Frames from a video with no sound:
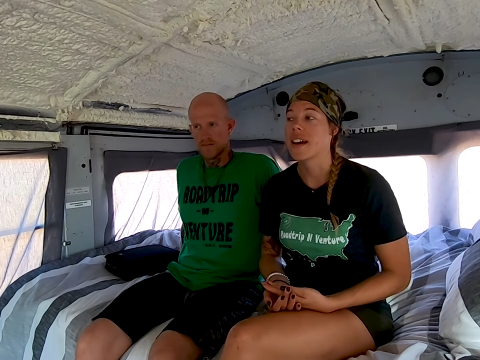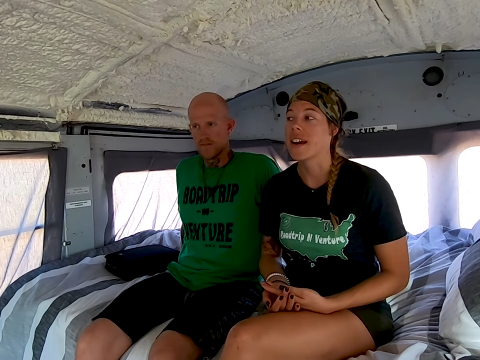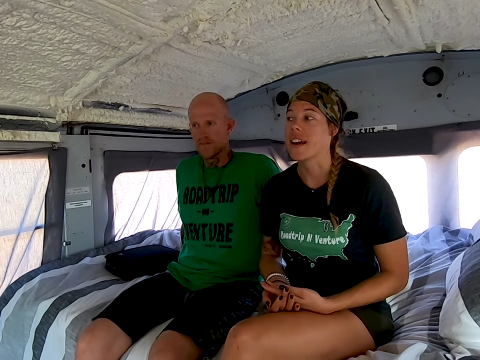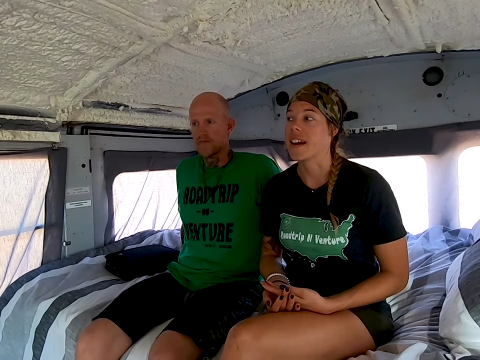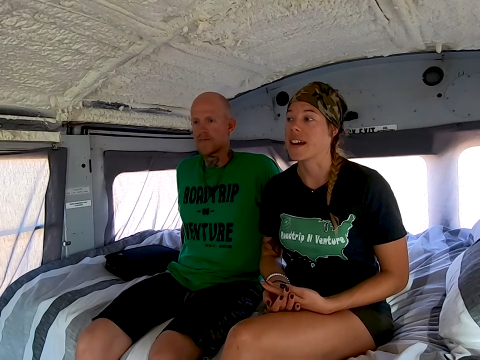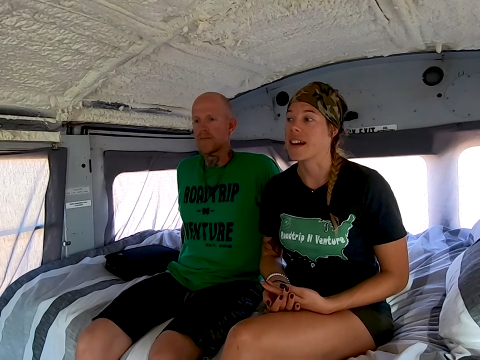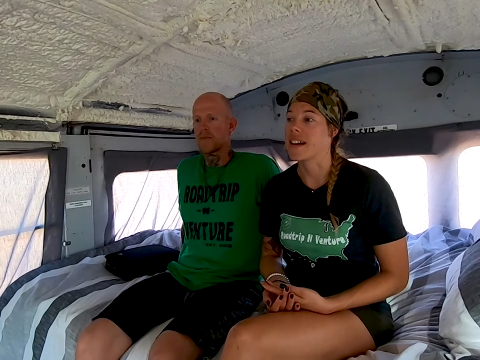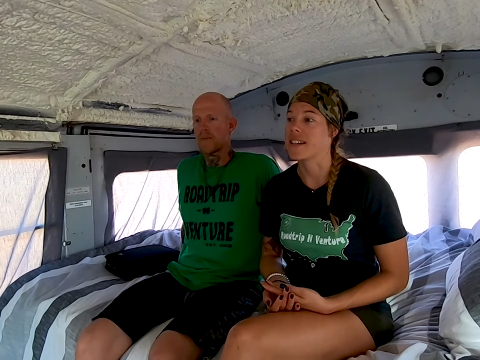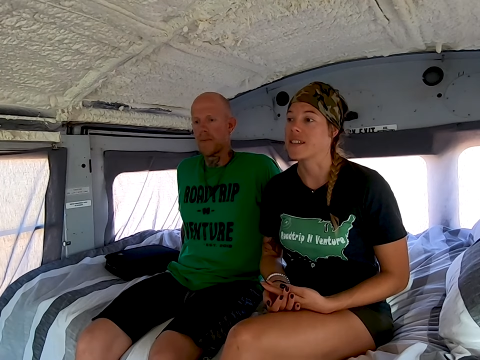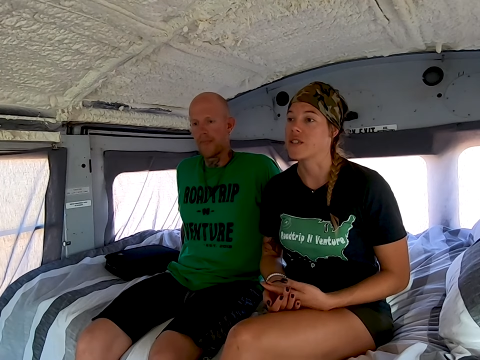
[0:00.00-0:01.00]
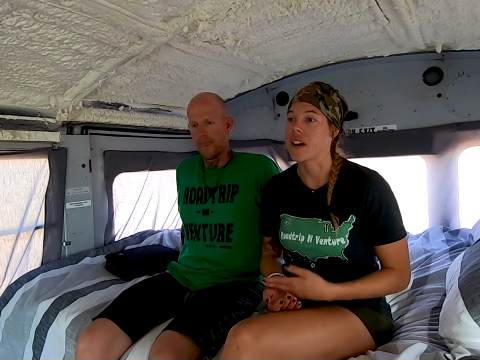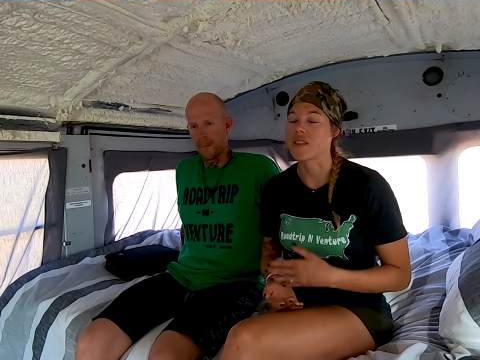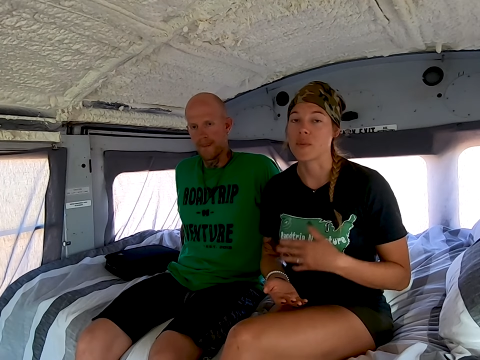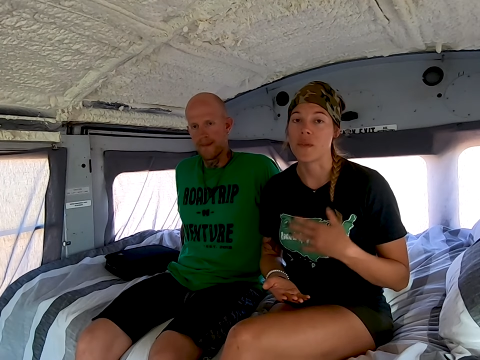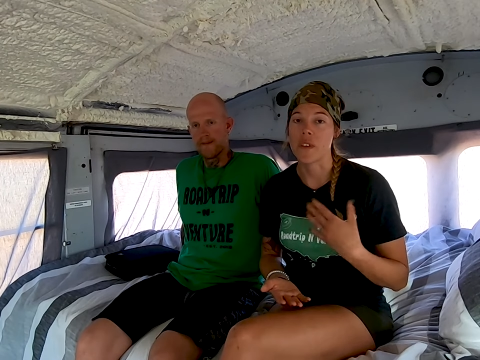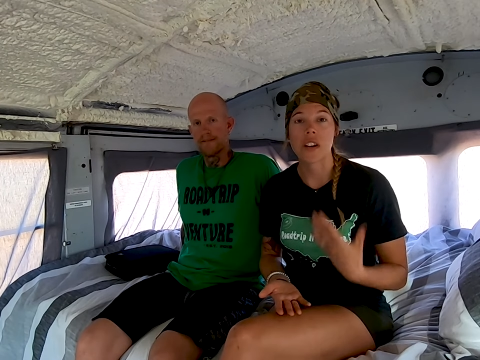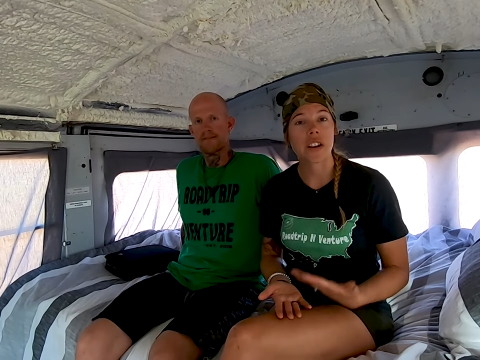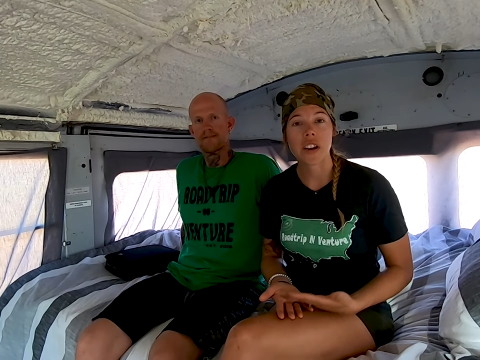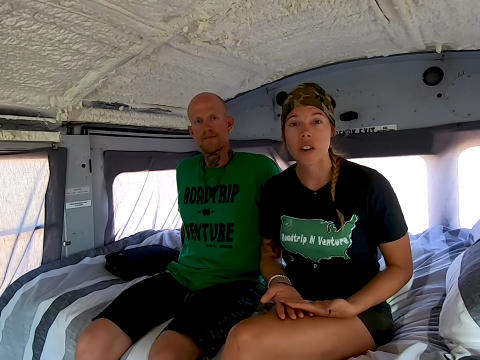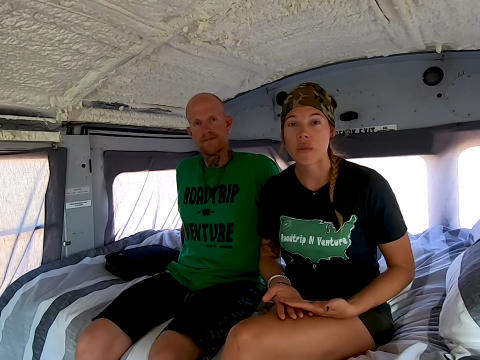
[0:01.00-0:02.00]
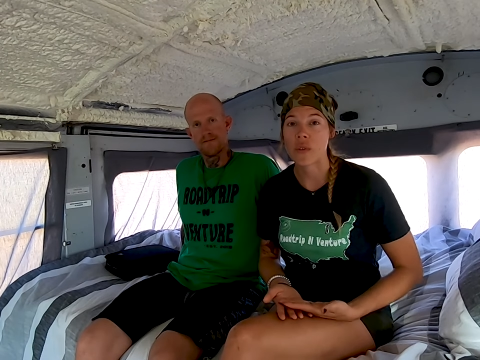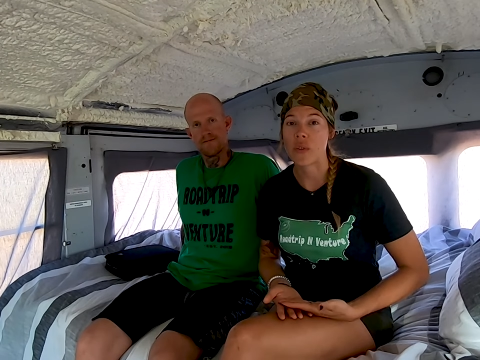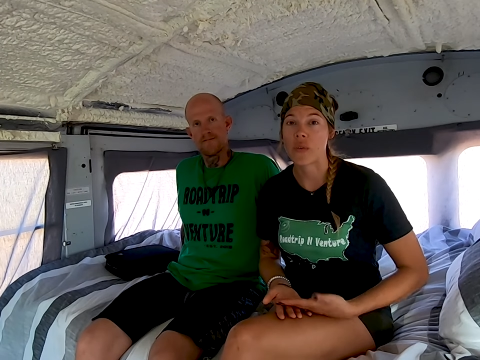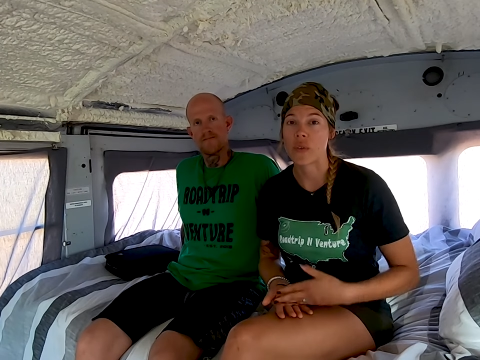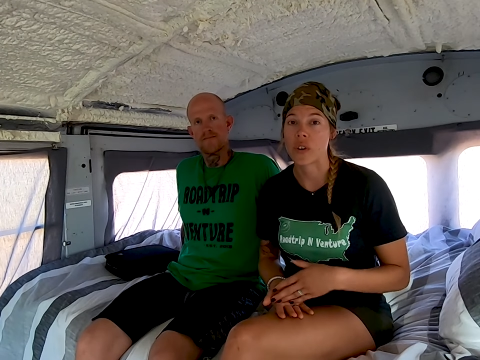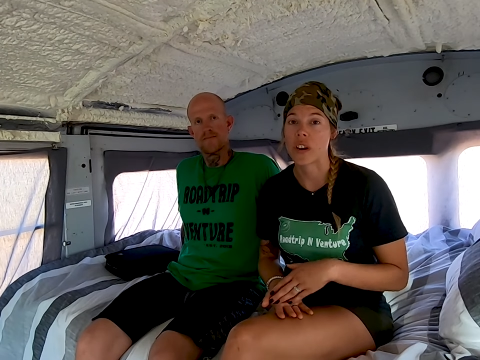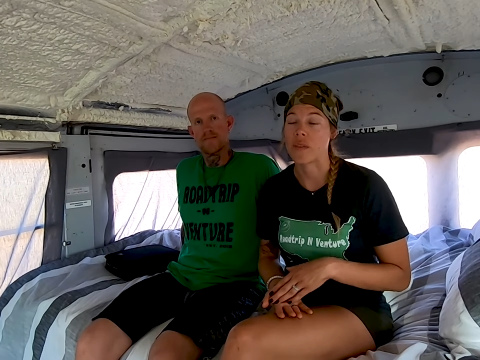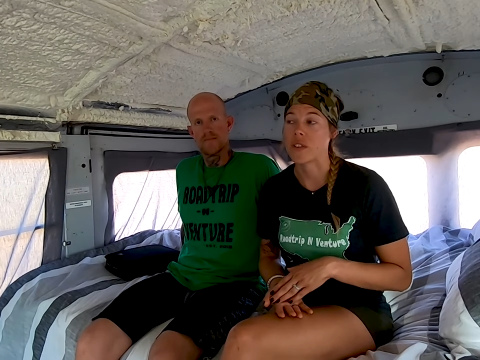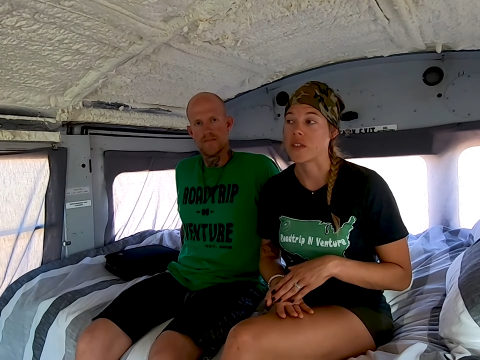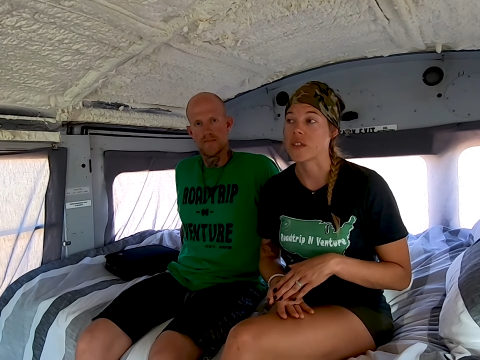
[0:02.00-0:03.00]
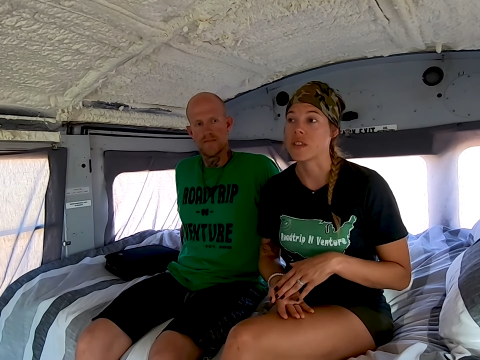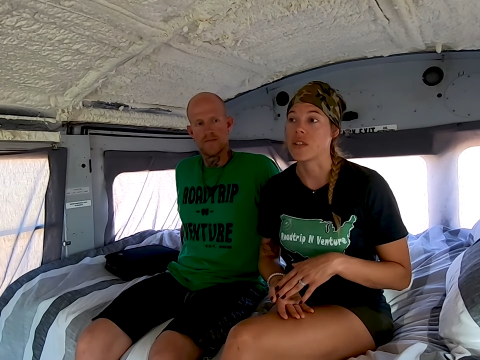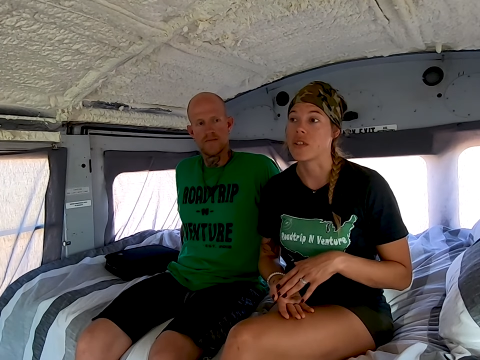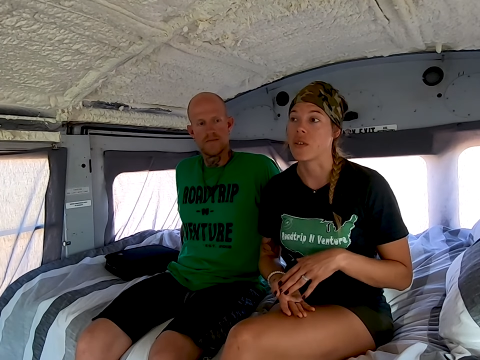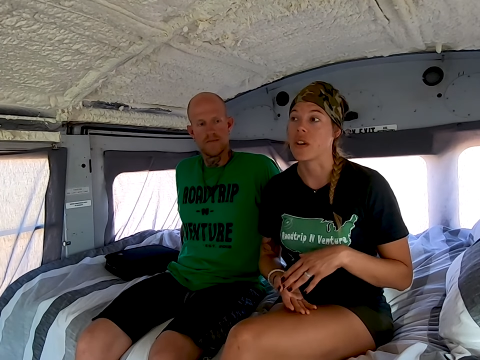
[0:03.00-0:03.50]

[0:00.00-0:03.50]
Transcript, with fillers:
Speaker 1: and you have to be very careful for if there's, you know,